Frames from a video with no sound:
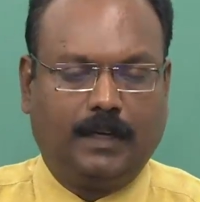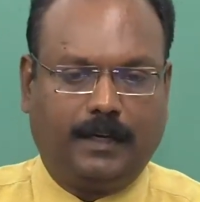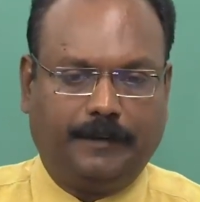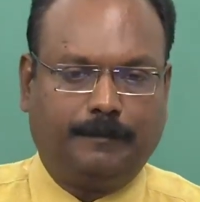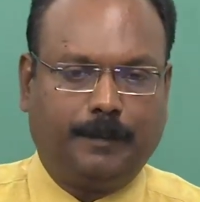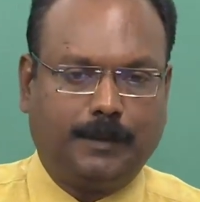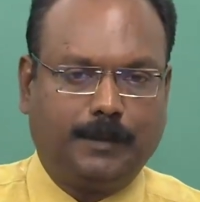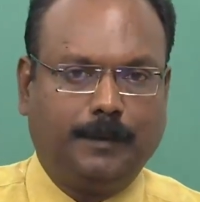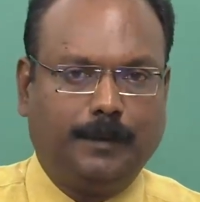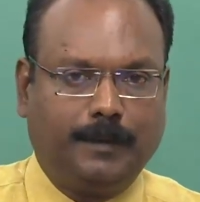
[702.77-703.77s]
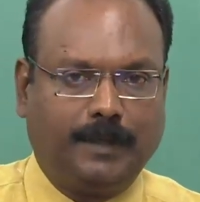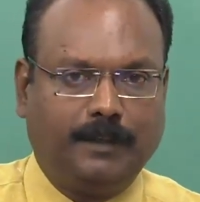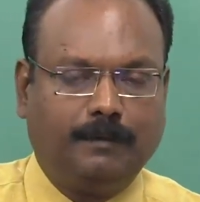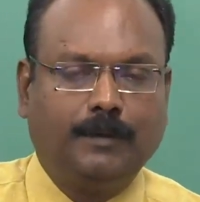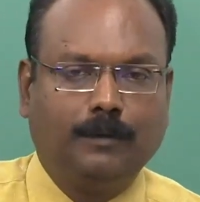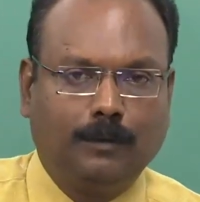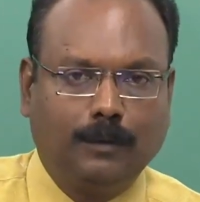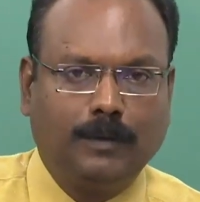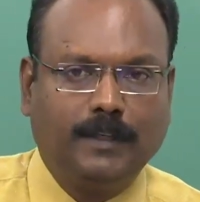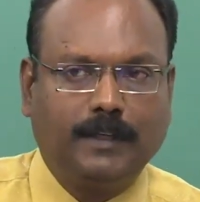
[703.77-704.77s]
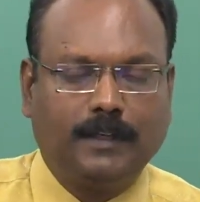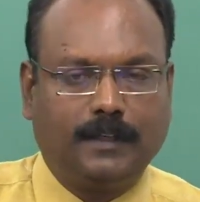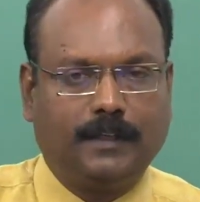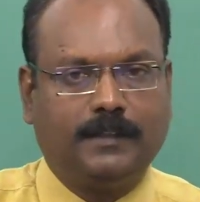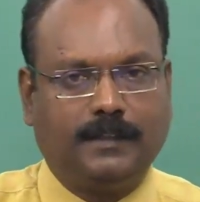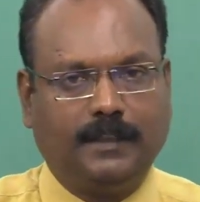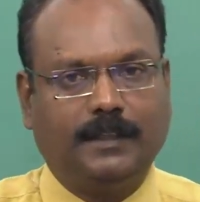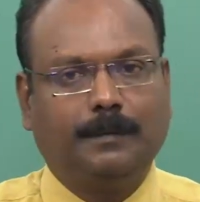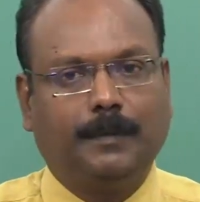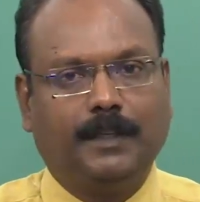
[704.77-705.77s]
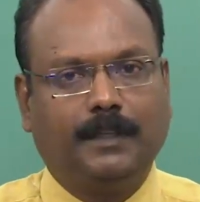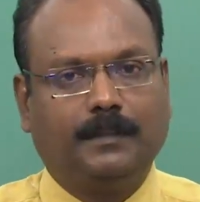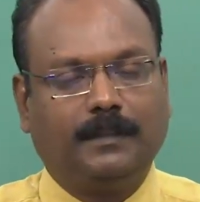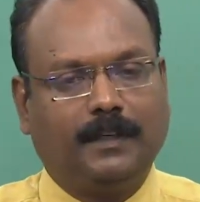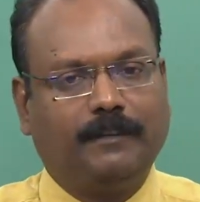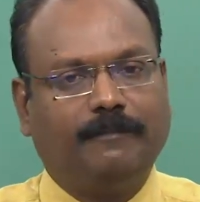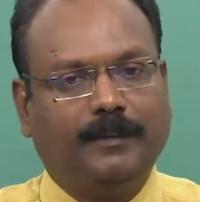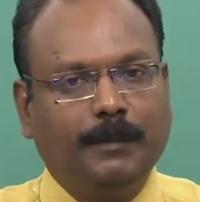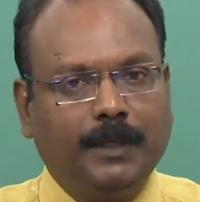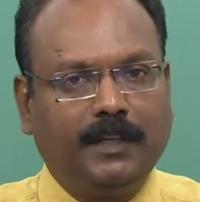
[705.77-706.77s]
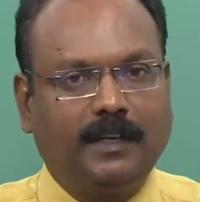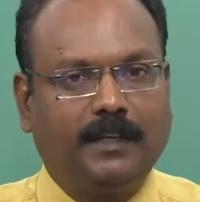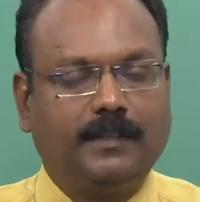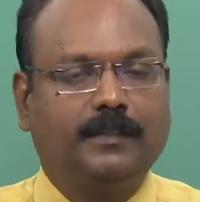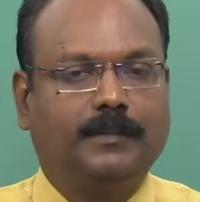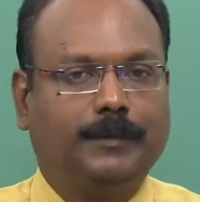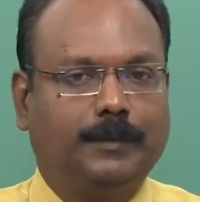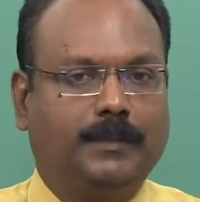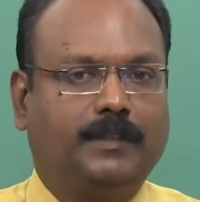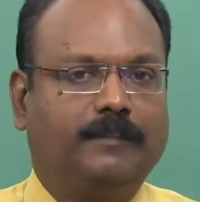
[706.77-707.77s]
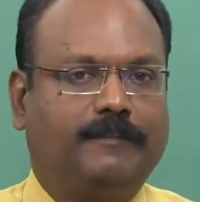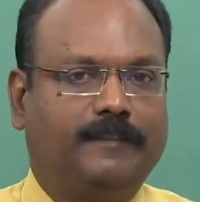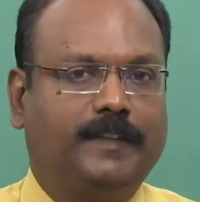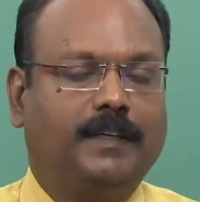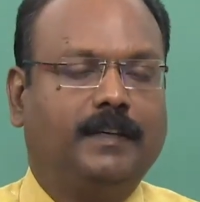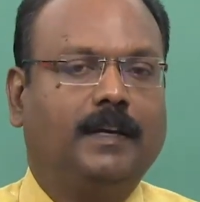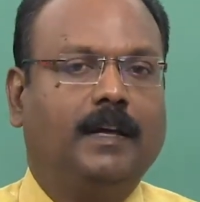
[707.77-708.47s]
And if possible, you can even go there and then see the place and familiarize yourself there,